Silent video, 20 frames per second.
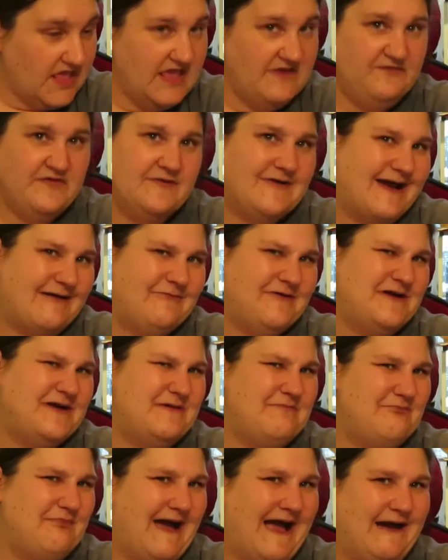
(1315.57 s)
if you're out and
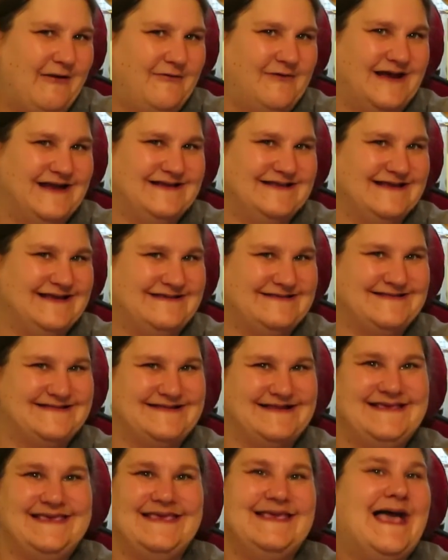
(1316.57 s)
about and you get
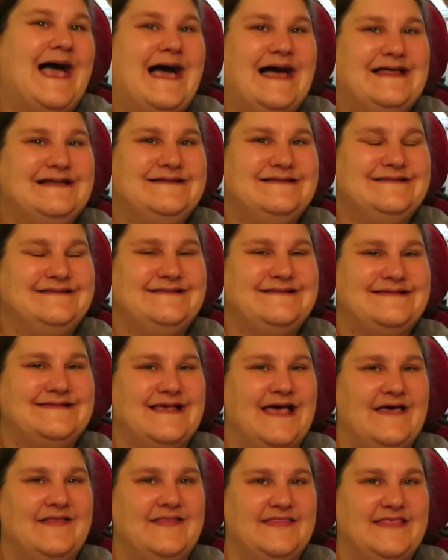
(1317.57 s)
sticky hands
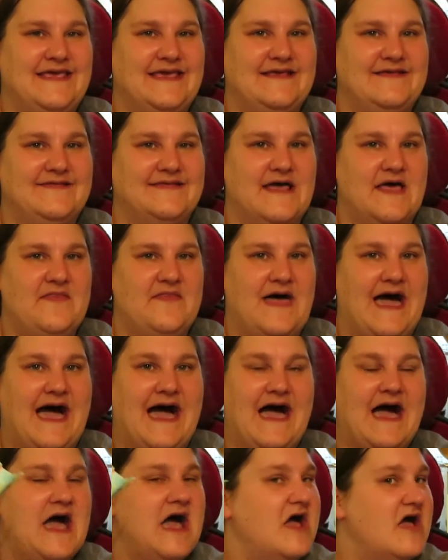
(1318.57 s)
and things like
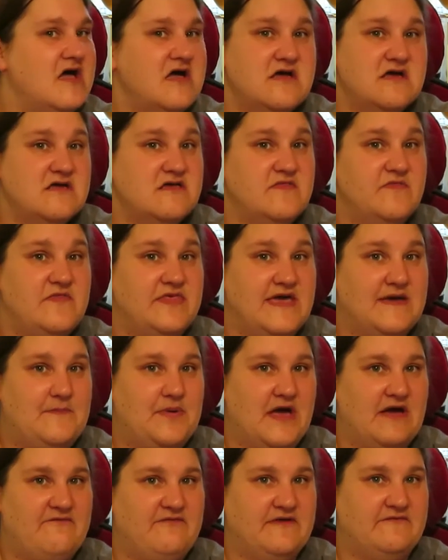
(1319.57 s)
that, they're
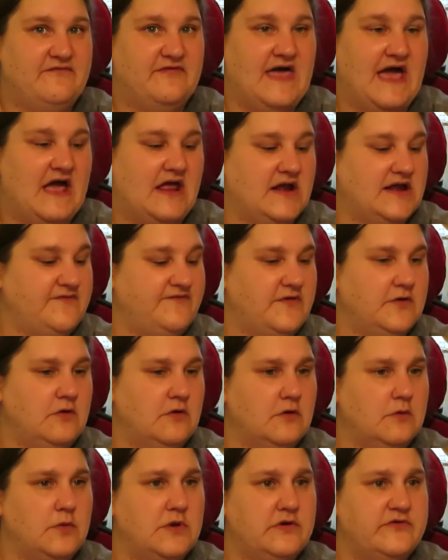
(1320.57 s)
perfect for that. And if
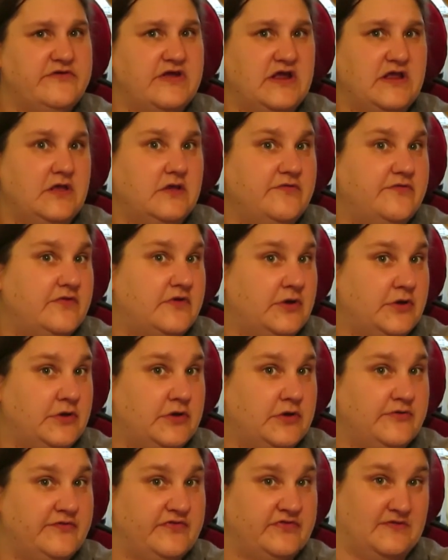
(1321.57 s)
you're a wheelchair user who
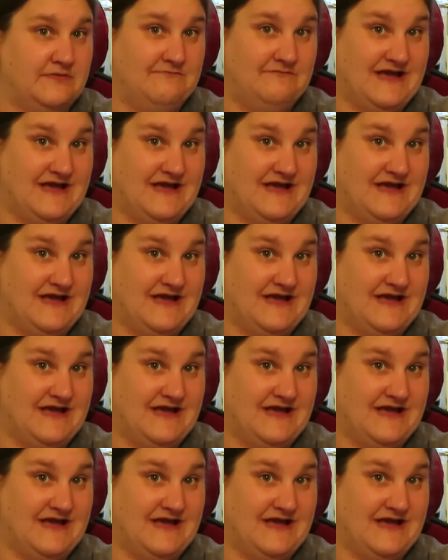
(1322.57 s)
uses a